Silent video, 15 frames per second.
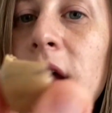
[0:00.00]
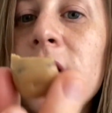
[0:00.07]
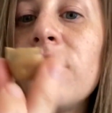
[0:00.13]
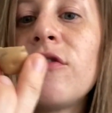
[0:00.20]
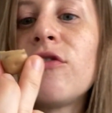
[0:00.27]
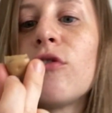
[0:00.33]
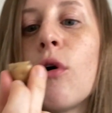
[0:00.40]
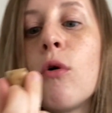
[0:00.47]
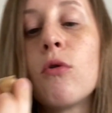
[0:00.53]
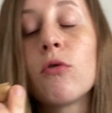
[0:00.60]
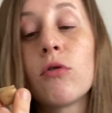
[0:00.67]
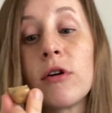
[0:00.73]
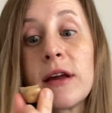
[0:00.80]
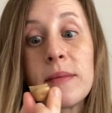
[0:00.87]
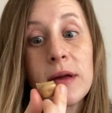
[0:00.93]
is so
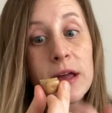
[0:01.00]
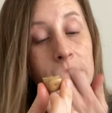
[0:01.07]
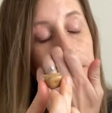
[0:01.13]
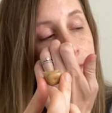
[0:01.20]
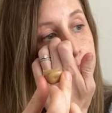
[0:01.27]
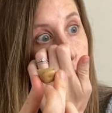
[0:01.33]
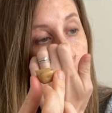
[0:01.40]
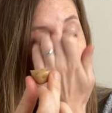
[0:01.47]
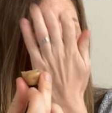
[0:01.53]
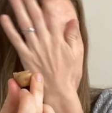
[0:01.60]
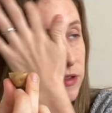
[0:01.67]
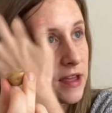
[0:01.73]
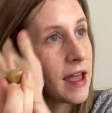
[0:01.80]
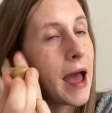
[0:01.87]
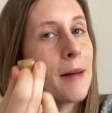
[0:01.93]
creamy. Oh,
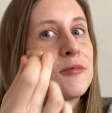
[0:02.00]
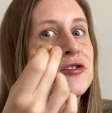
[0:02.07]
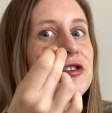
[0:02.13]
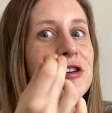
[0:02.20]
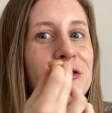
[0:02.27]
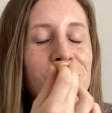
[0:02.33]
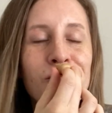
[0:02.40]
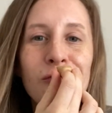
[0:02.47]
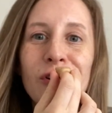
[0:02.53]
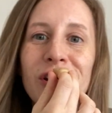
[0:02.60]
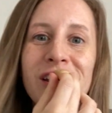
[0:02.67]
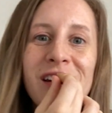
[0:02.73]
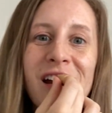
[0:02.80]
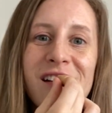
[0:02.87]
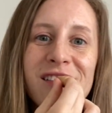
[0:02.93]
they captured it
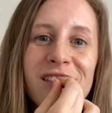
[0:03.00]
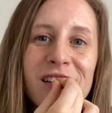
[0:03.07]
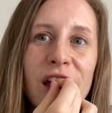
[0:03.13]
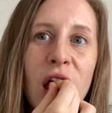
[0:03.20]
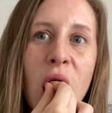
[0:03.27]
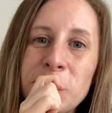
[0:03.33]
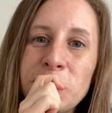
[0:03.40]
really nicely.